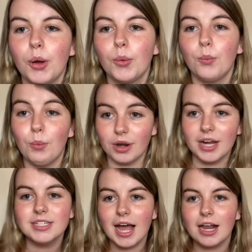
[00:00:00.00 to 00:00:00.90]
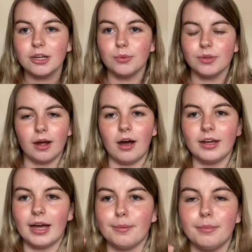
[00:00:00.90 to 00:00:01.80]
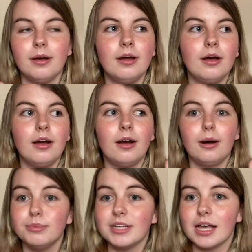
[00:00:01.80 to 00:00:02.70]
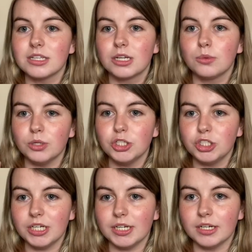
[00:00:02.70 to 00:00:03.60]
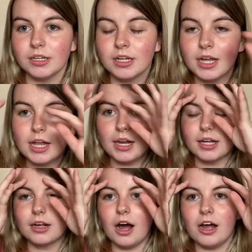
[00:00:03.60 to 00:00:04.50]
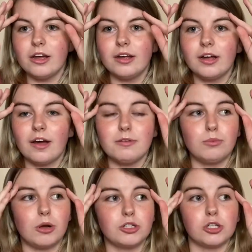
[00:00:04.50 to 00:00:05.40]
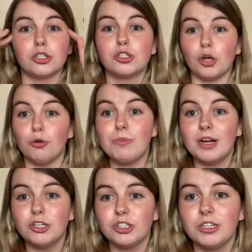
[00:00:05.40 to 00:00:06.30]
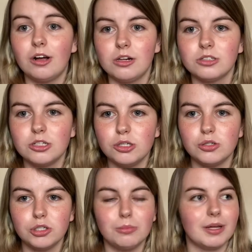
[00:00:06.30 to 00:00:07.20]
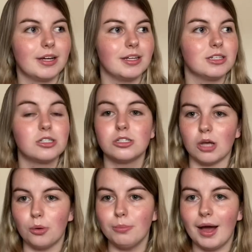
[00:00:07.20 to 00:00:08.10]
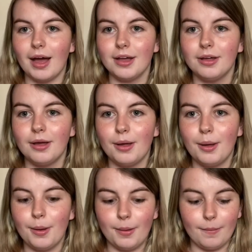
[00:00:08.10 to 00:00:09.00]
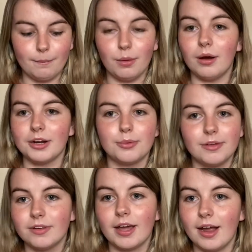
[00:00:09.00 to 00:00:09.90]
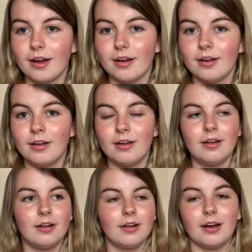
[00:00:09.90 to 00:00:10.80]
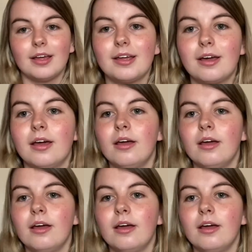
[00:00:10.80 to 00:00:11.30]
when I tell you that I am obsessed with Shein, like, I've been watching so many Shein hauls on YouTube, like, it's so bad, but I don't even care. Like,